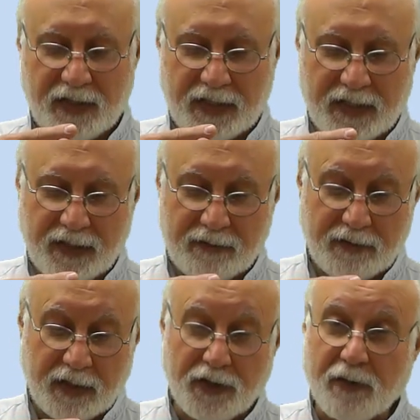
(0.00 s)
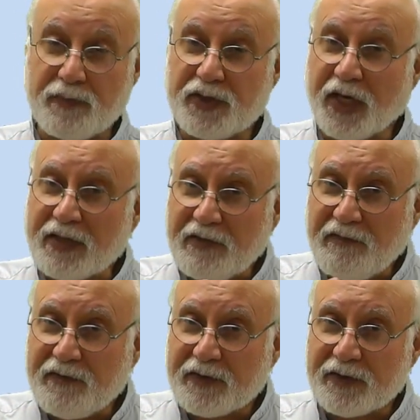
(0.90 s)
an objective
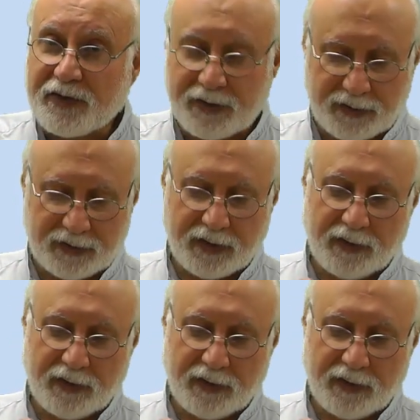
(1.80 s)
function